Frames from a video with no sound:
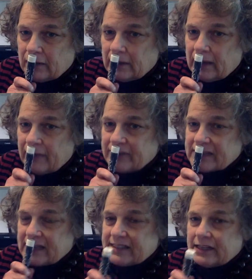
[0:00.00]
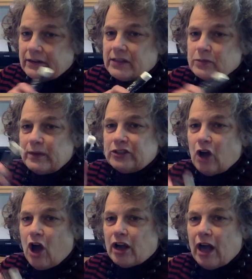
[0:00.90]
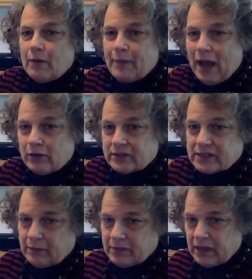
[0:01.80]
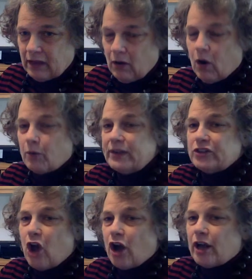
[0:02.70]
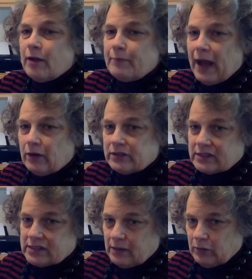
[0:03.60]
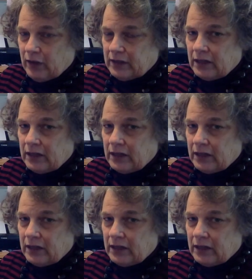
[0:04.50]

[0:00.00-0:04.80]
emphasize here is we talk about something or we talk about someone.